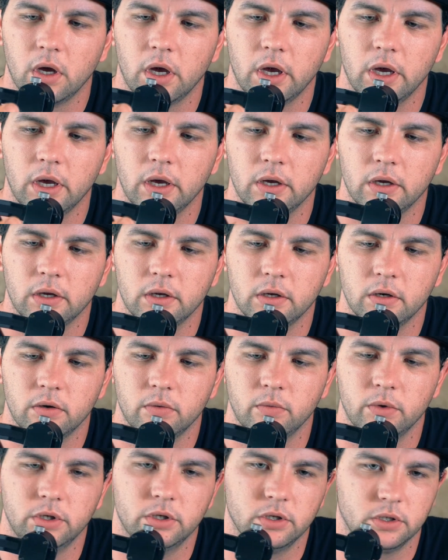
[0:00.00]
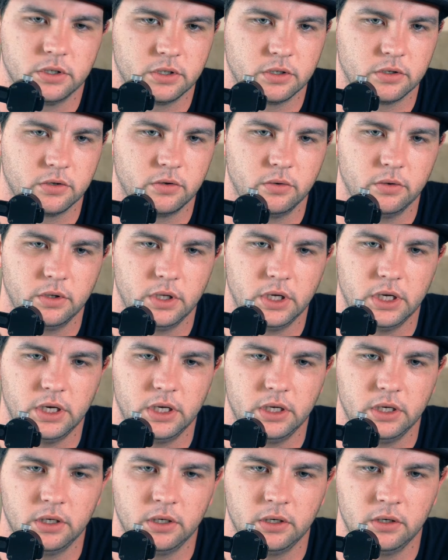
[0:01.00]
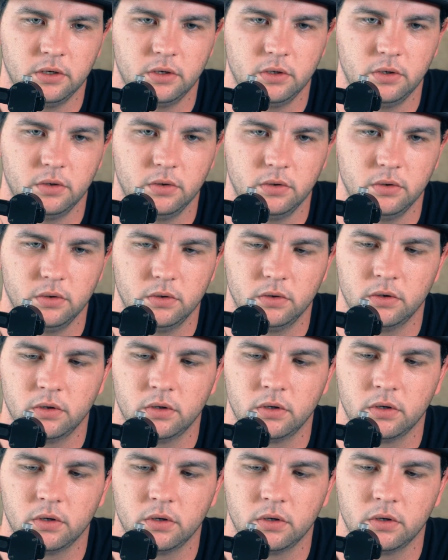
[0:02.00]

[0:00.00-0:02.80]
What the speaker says: and we just screw that into